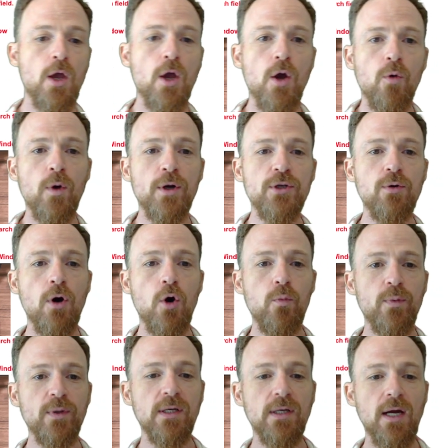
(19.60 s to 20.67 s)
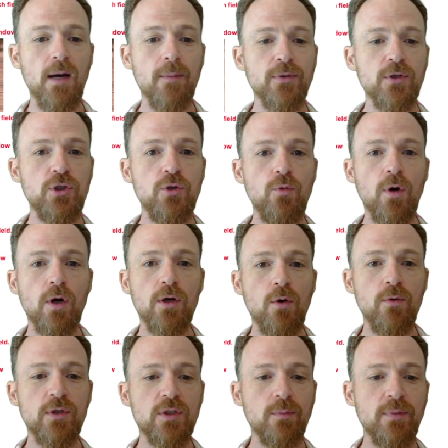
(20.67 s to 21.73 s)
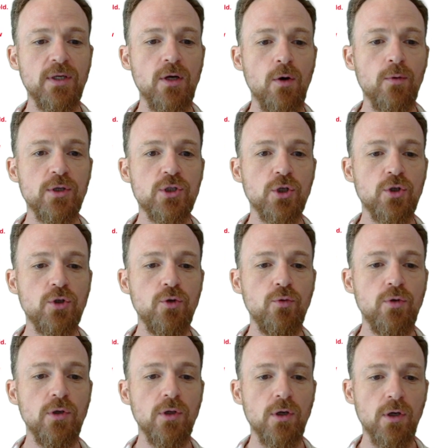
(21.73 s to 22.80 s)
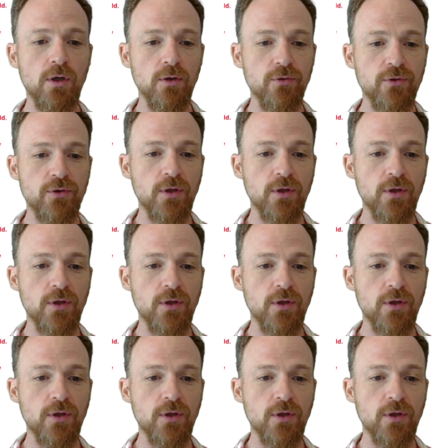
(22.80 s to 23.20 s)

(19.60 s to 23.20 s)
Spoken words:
When you open it up, you are going to be going to Google Earth.